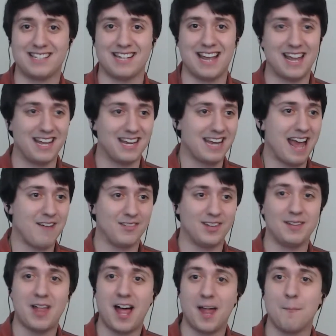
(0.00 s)
and have a
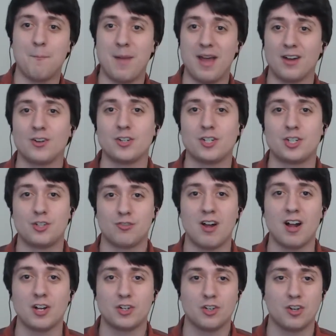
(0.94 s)
lot better
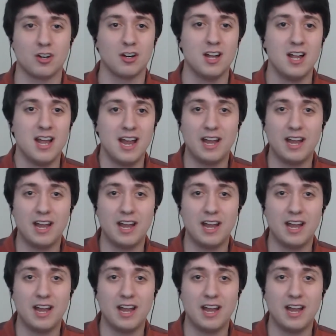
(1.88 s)
structure